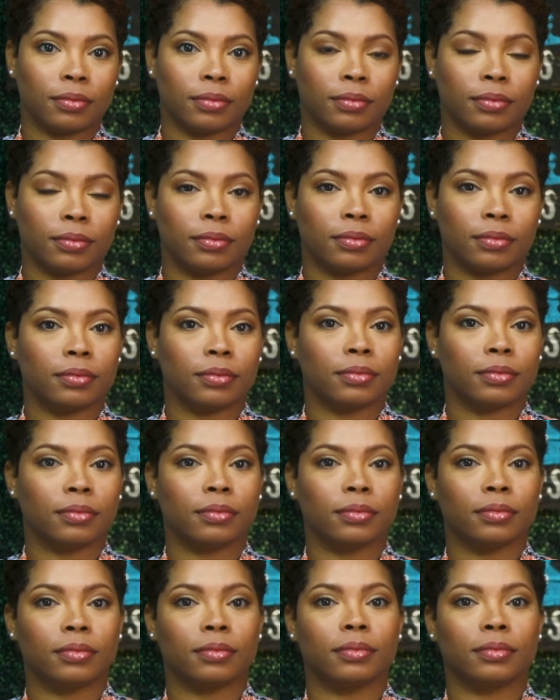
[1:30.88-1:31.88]

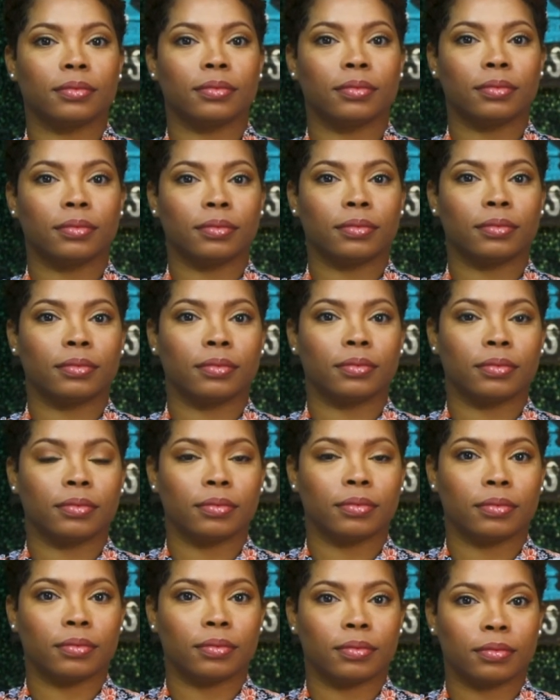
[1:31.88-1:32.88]

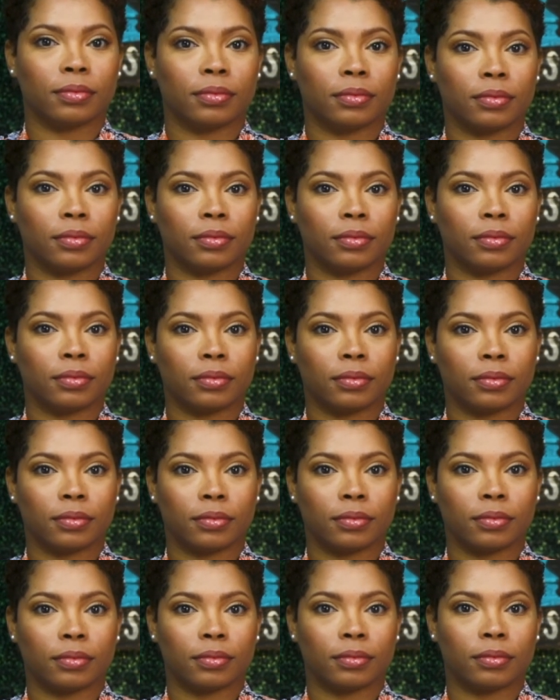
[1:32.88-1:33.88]

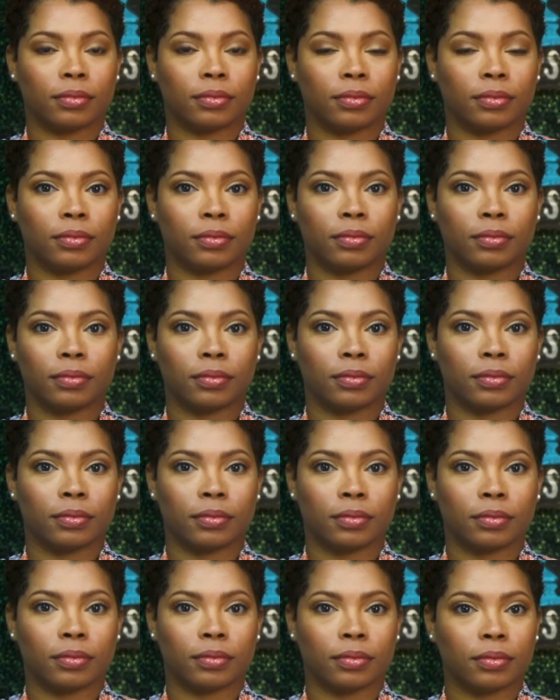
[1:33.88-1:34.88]

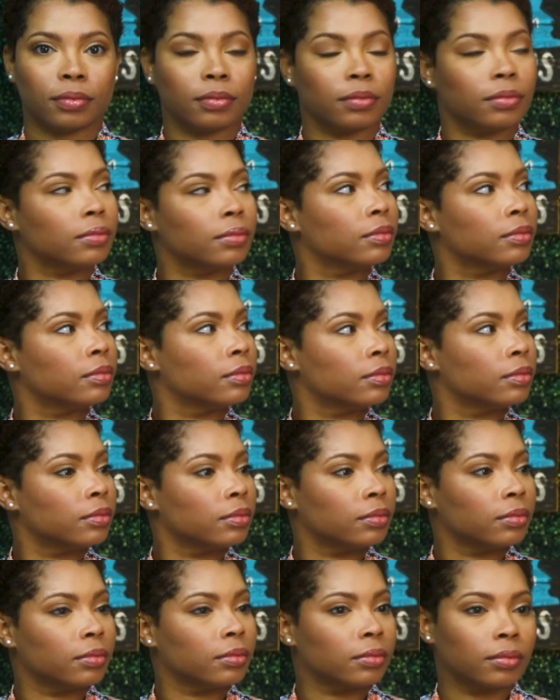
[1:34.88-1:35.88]

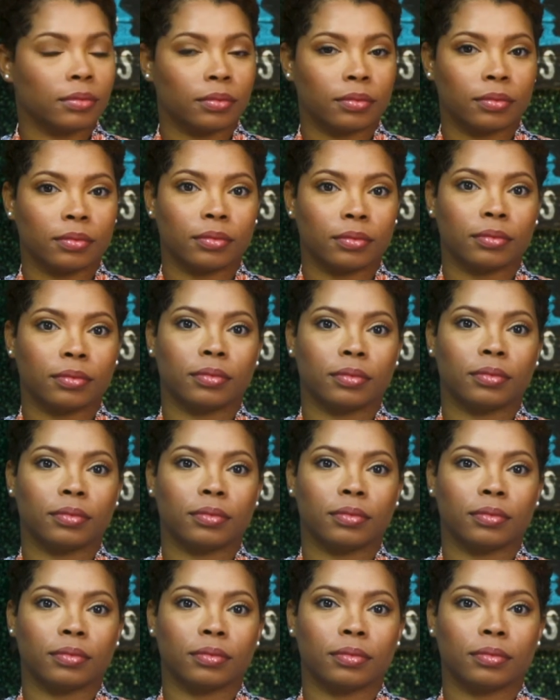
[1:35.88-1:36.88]

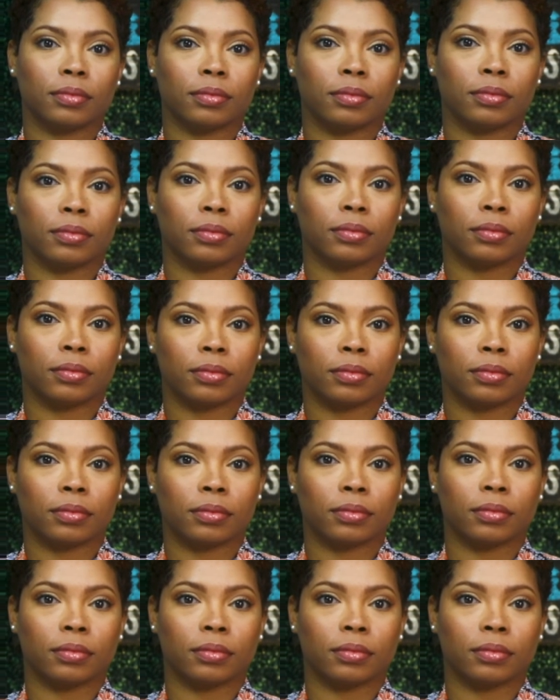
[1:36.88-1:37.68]
No words are spoken by the person on screen.